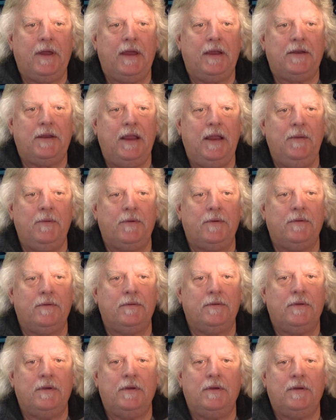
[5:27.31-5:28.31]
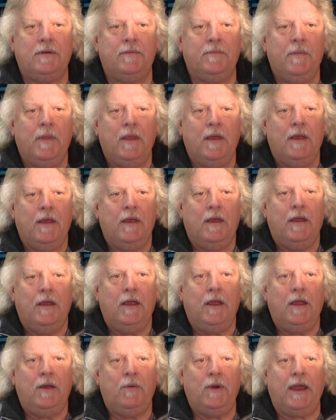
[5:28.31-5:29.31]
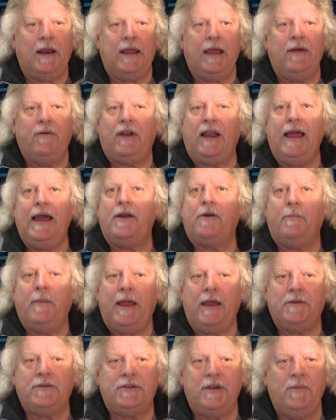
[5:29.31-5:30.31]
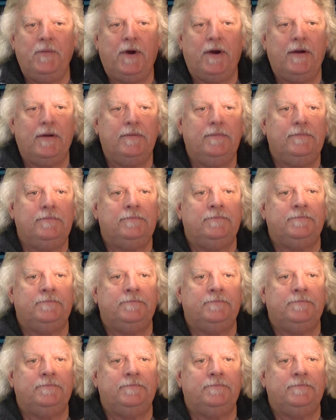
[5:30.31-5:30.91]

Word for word: We got tables. Uh, we got to have a ladder match somewhere.